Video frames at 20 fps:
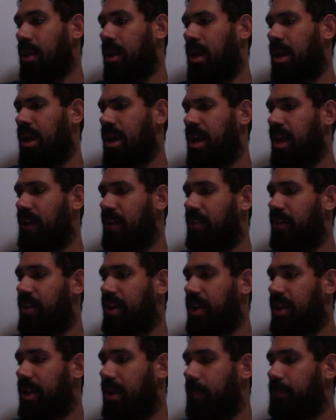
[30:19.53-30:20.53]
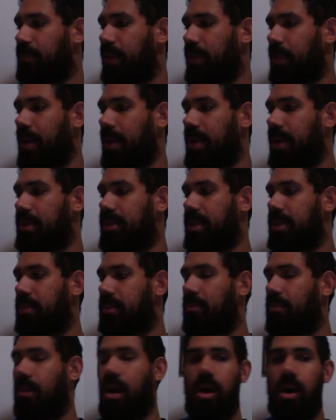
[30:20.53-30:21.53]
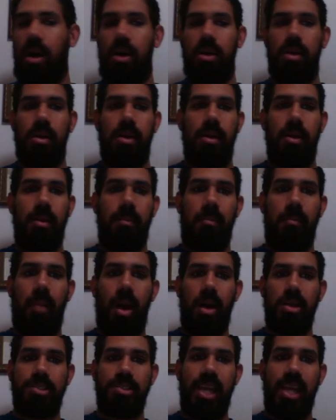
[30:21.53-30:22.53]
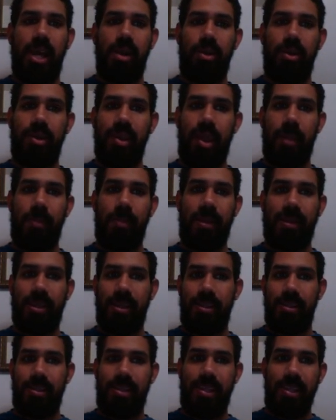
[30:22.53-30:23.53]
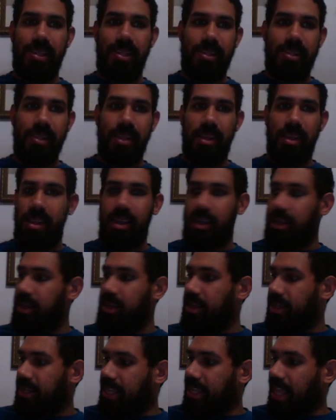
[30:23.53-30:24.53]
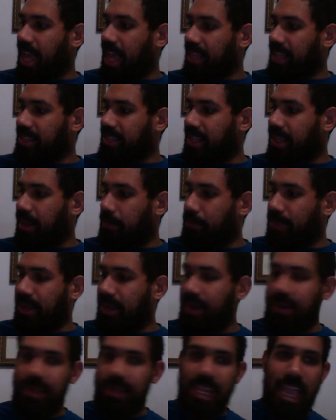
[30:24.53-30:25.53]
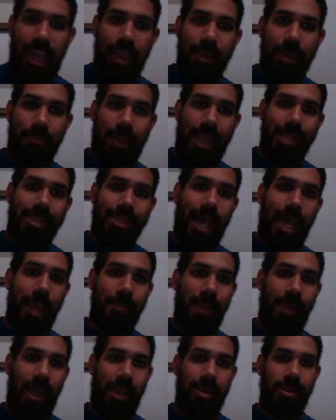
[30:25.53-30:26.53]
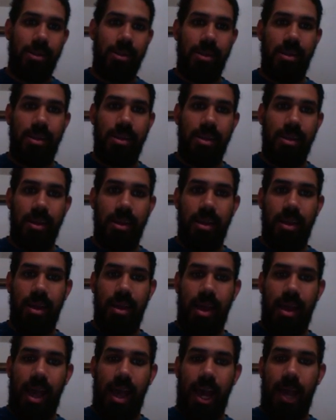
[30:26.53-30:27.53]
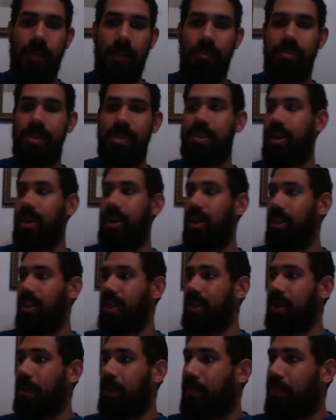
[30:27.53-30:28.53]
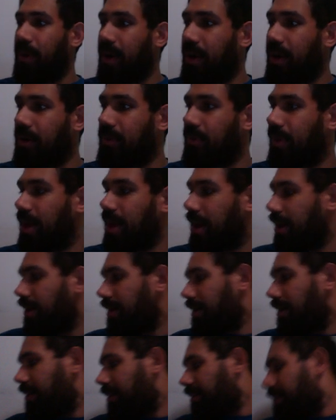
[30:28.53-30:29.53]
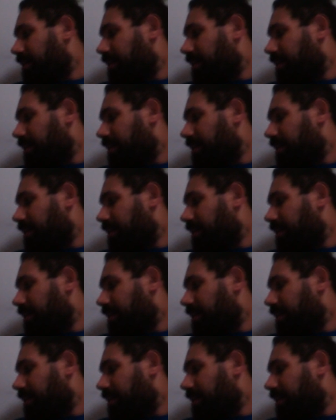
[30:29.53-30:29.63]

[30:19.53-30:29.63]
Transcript: I haven't implemented Mars Shadow yet because he hasn't appeared yet in my timeline. I'm still in the part where,